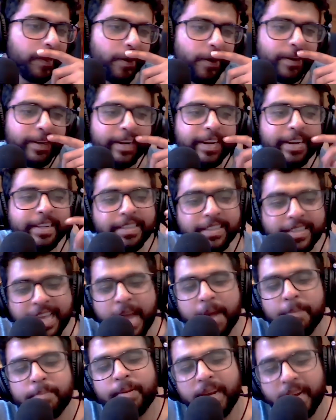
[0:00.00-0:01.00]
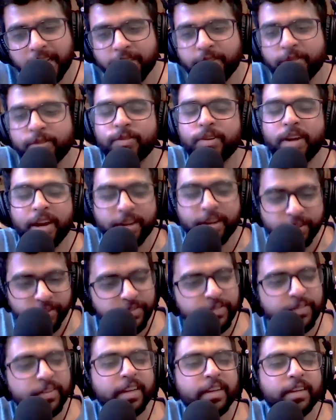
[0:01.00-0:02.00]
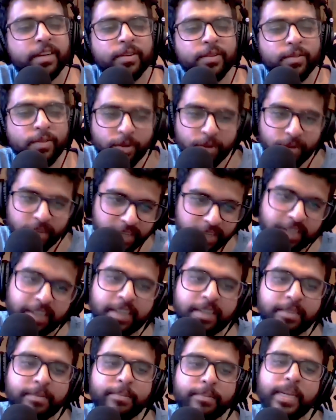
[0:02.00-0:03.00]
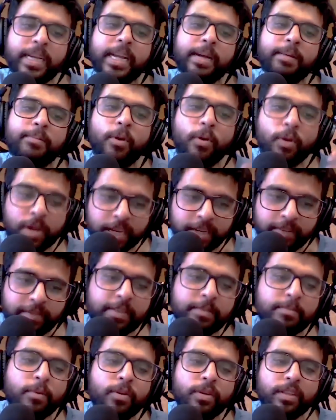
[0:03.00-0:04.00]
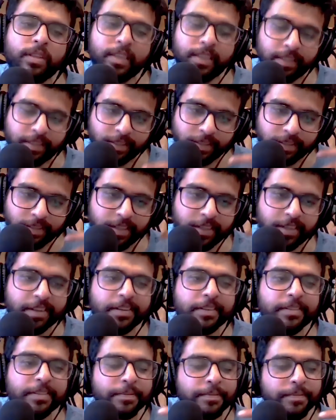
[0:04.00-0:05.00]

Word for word: Or did it just happen as you kind of like grew older and became okay with more things? And